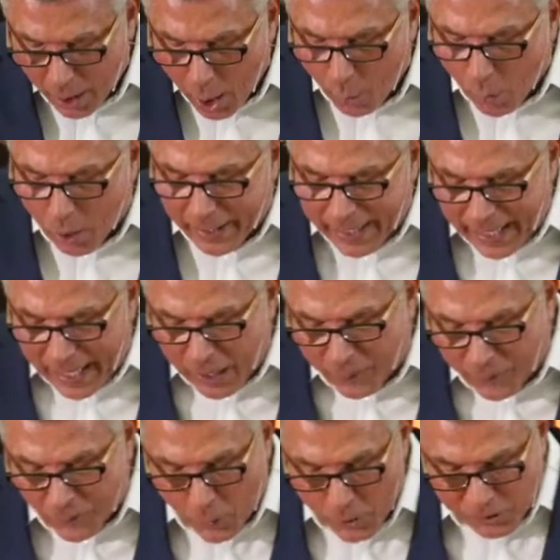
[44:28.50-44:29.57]
where he had
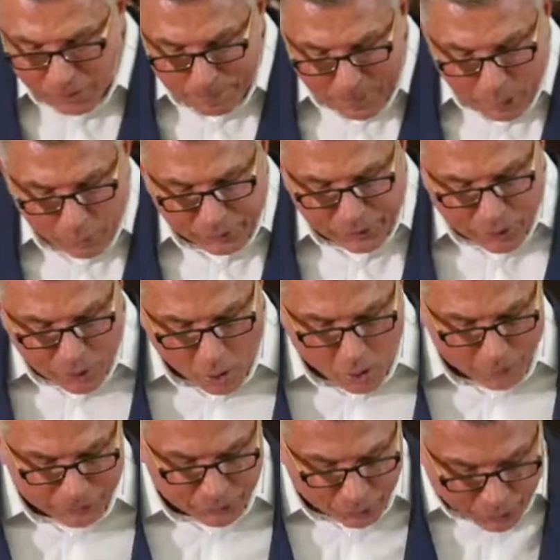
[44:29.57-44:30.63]
first built an
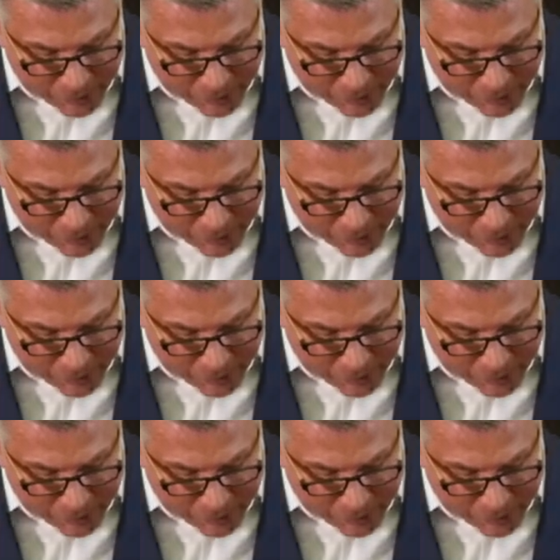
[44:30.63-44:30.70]
altar.